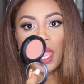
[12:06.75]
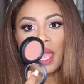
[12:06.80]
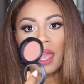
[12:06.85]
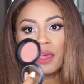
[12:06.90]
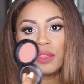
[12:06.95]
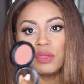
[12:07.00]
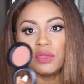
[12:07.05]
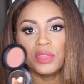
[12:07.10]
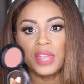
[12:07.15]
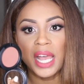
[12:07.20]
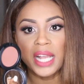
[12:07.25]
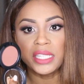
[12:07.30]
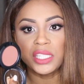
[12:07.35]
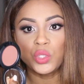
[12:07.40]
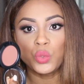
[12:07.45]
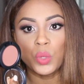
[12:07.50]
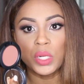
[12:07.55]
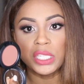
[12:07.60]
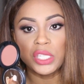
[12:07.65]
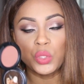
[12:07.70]
And
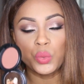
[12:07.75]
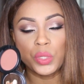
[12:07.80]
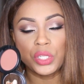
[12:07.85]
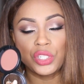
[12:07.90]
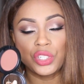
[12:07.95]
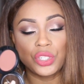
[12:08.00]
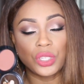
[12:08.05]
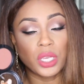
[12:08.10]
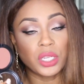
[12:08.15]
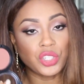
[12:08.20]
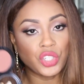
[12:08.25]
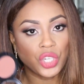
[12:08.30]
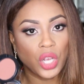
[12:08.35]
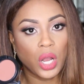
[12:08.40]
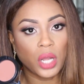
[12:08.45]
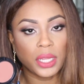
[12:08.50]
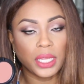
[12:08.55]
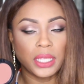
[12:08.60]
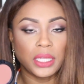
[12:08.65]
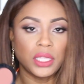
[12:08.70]
that's what Swiss
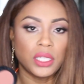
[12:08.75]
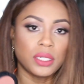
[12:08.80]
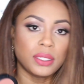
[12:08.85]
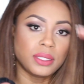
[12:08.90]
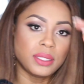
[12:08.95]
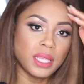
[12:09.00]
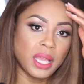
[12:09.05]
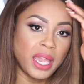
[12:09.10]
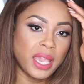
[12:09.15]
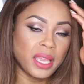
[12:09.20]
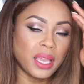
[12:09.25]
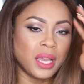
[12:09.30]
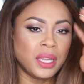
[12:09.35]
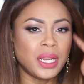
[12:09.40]
Chocolate looks like.